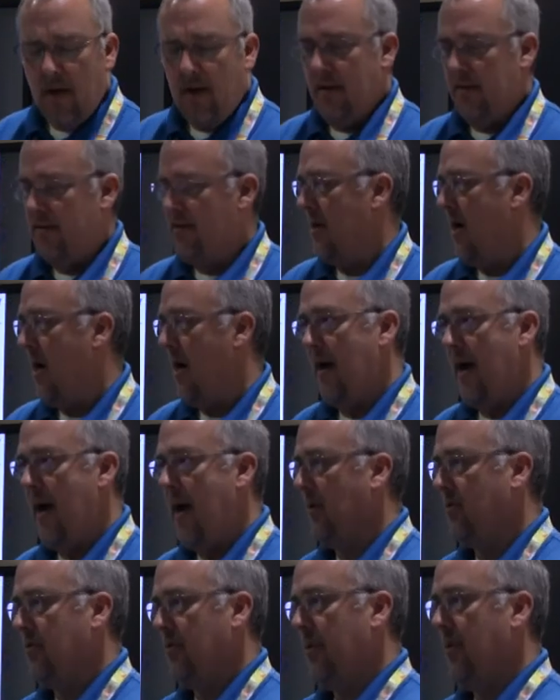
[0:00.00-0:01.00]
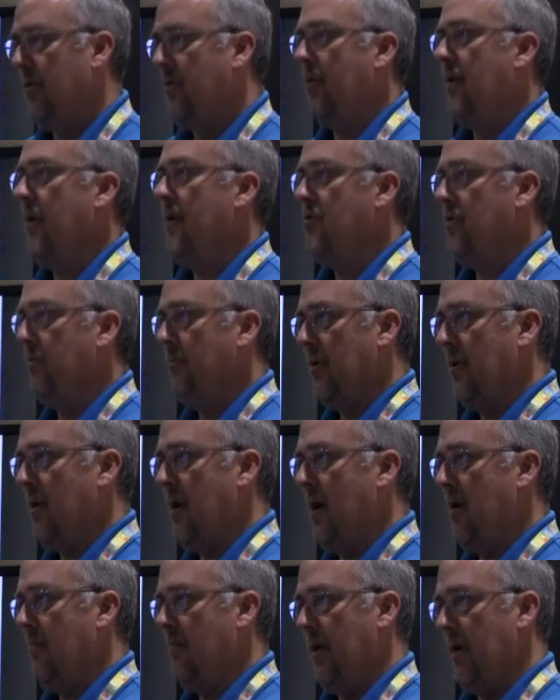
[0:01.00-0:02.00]
It's not actually a
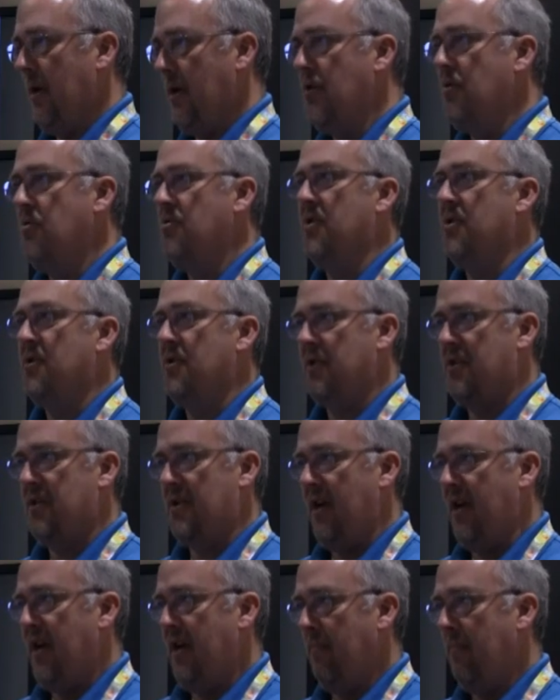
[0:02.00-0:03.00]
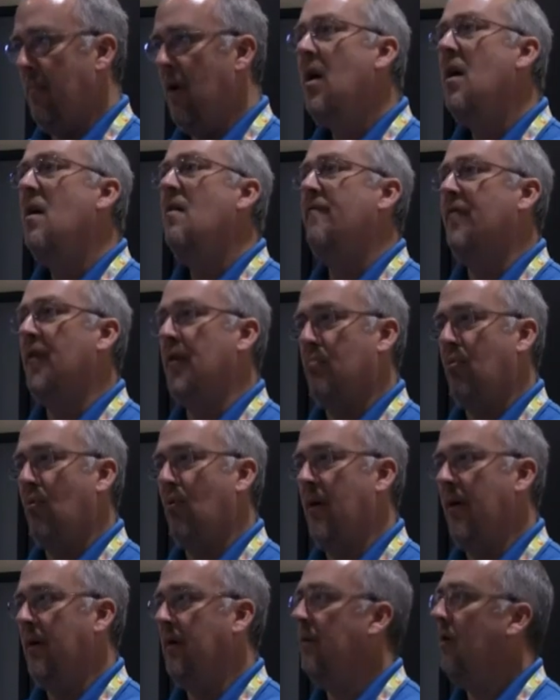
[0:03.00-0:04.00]
38999, but it uses the same
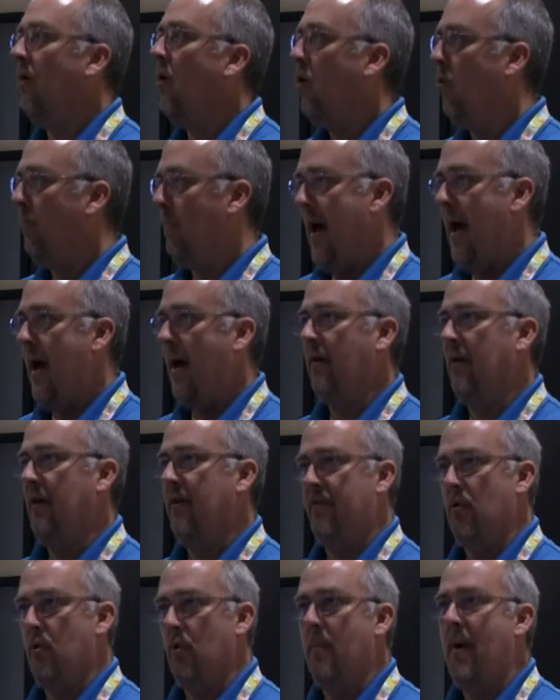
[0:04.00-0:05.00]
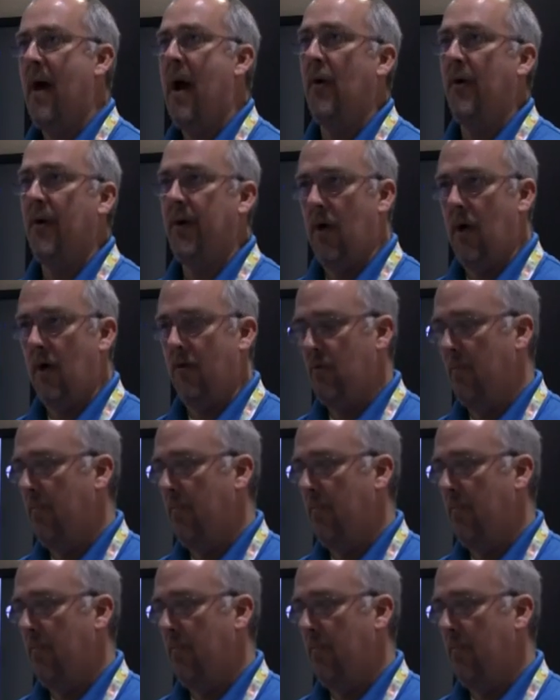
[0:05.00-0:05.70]
footprint hole pattern if you are mounting it onto a